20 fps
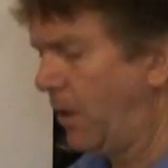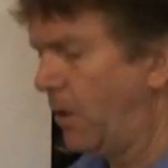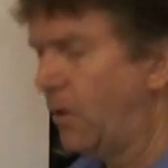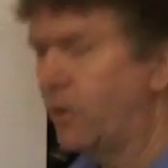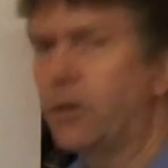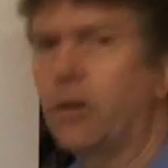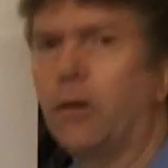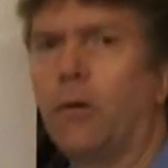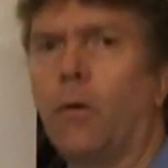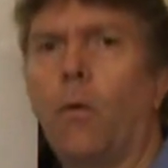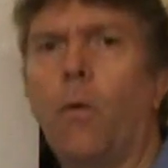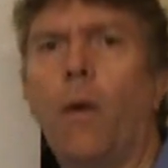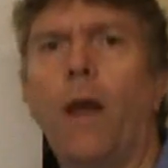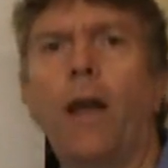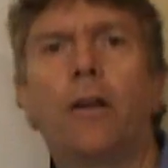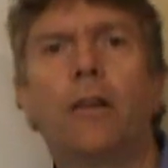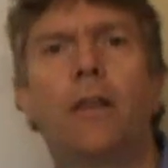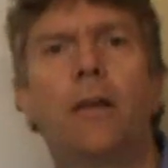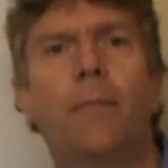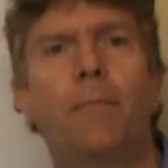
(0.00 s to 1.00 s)
so where
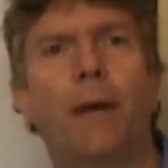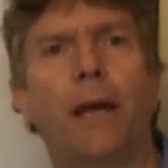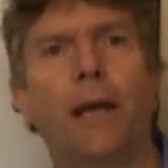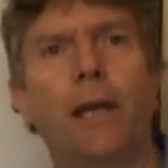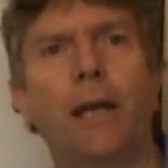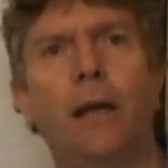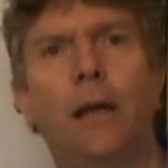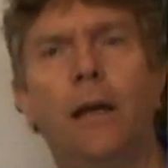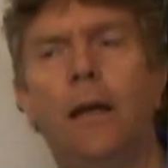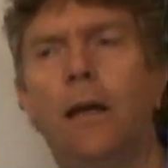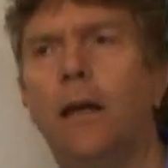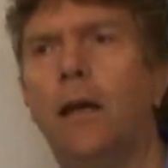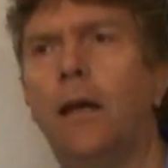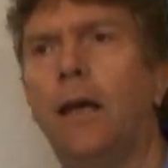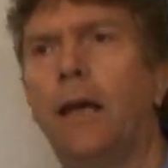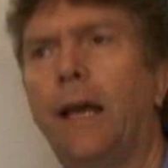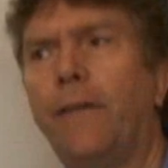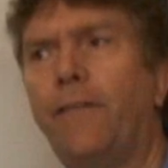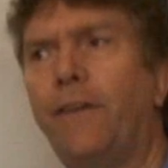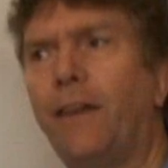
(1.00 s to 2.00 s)
could they be?
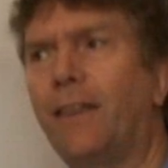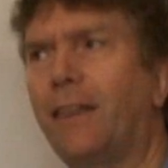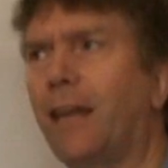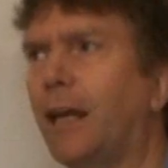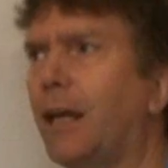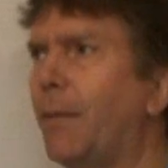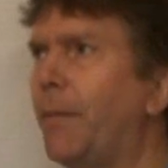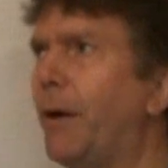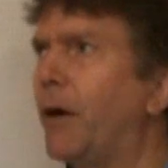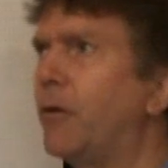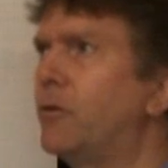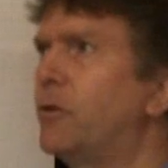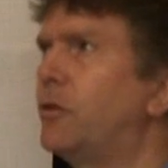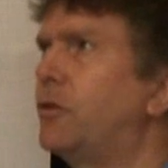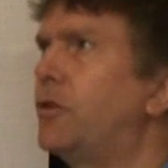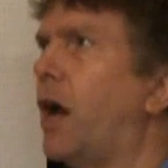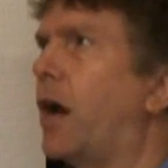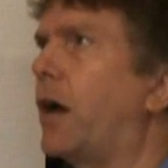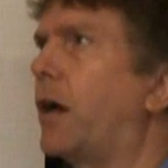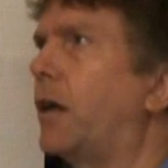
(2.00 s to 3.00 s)
If you think about
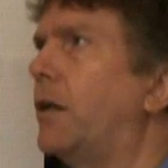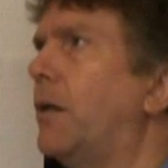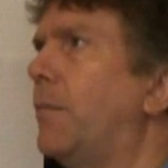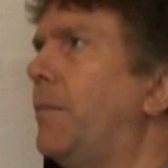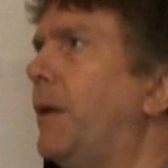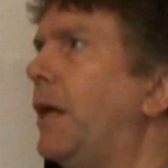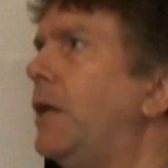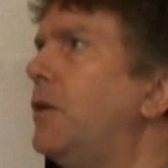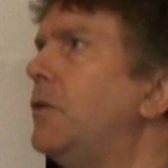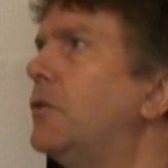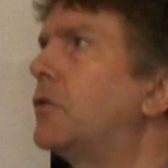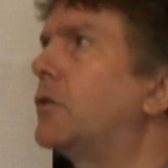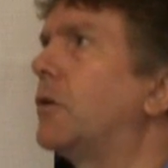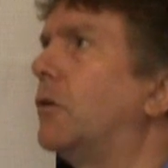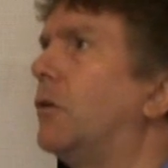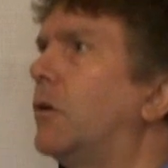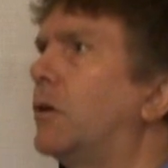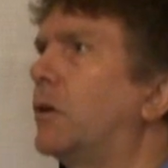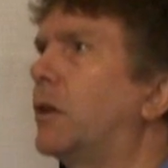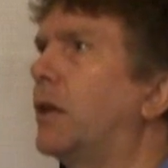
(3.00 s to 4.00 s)
Jack and the
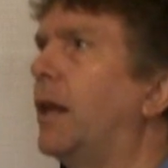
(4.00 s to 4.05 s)
Beanstalk,